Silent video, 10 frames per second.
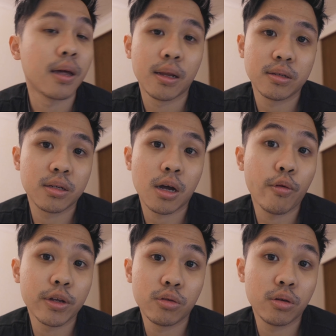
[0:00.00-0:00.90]
And I just can't
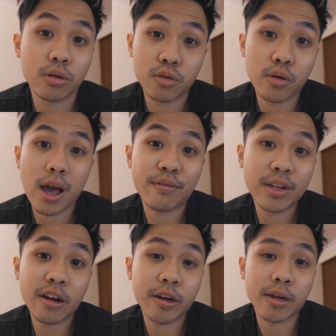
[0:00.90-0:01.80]
wait to go to have an
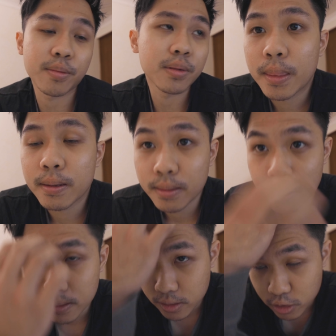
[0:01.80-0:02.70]
haircut.
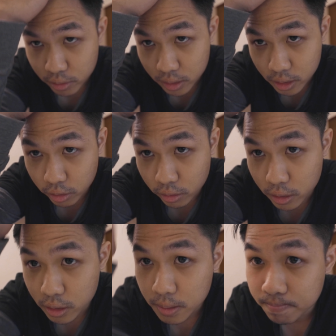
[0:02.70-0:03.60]
This is
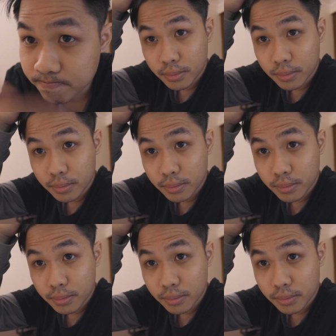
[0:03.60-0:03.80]
ridiculous.